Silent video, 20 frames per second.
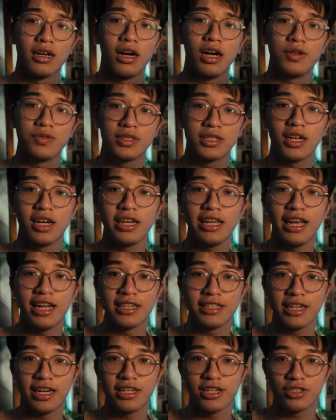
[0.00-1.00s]
of
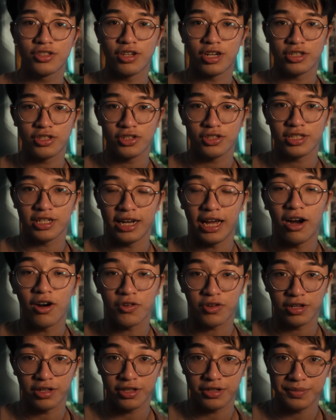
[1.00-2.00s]
studying data structures and
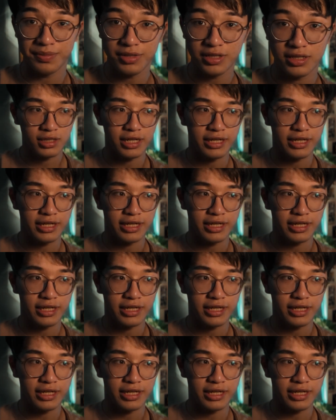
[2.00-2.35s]
algorithms.